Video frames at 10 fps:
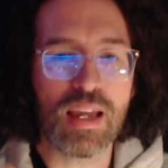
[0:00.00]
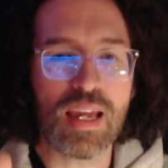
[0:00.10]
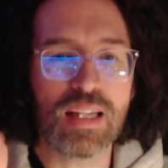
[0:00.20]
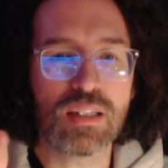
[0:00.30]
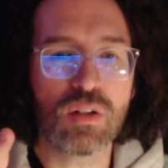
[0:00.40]

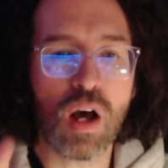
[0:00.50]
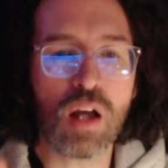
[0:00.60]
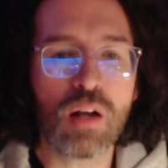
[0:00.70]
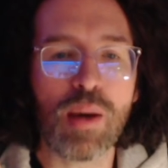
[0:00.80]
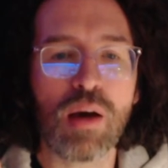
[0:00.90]
It's
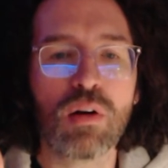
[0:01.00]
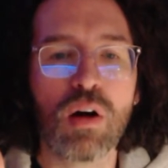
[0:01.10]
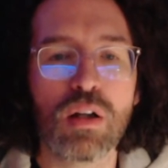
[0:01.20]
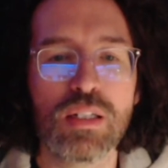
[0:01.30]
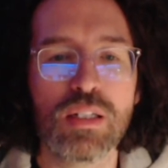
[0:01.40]
not about
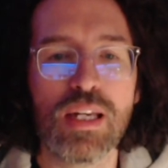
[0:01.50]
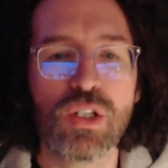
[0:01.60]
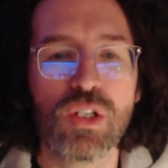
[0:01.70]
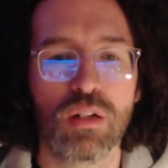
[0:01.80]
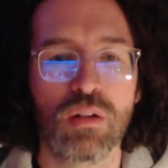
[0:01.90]

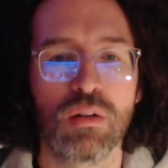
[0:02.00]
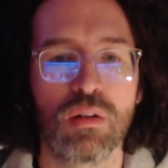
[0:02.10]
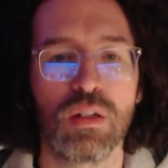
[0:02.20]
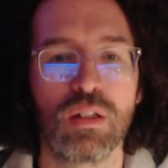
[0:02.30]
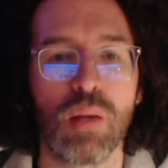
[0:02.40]
causation,
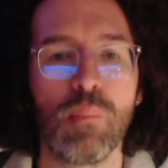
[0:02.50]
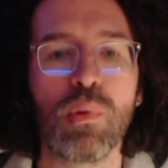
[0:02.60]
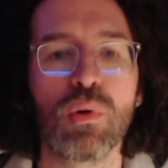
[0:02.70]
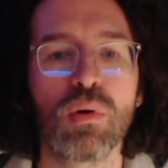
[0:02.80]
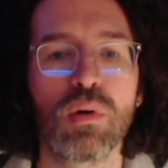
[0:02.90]
the
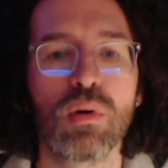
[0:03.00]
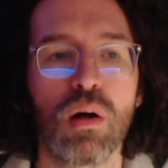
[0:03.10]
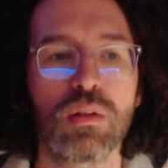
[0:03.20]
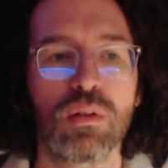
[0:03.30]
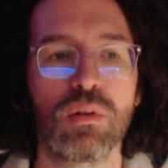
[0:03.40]
temporal
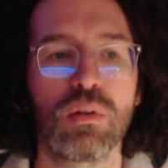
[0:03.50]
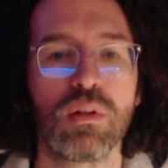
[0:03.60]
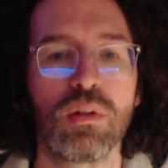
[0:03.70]
causal.